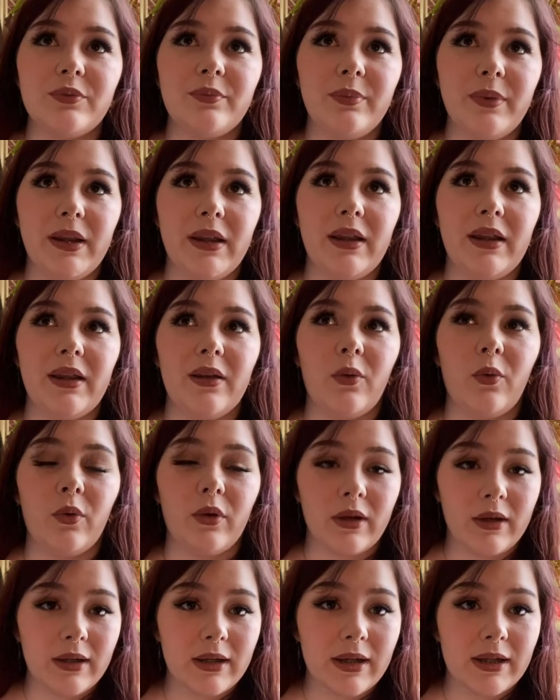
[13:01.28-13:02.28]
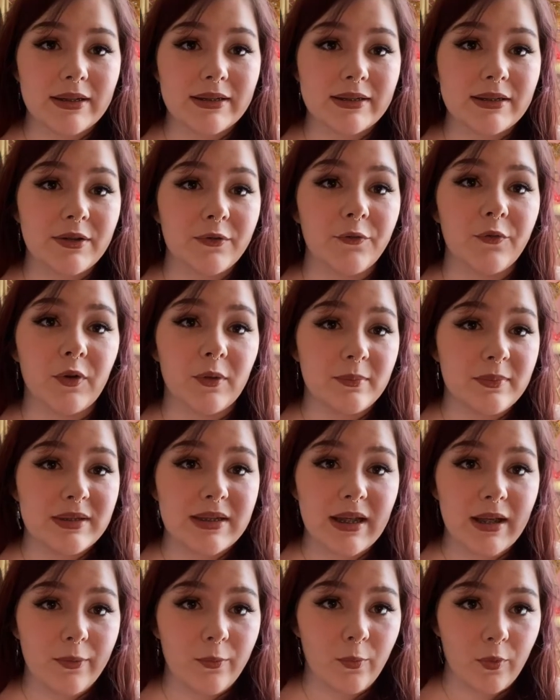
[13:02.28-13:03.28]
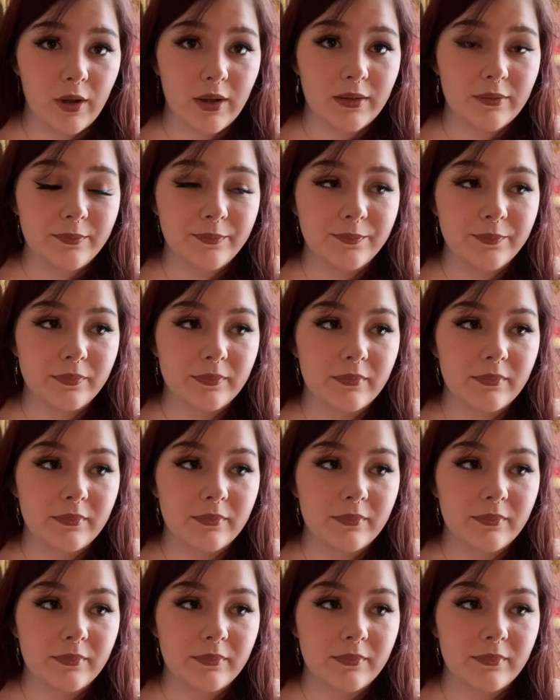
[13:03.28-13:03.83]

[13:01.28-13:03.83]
be organized from day one.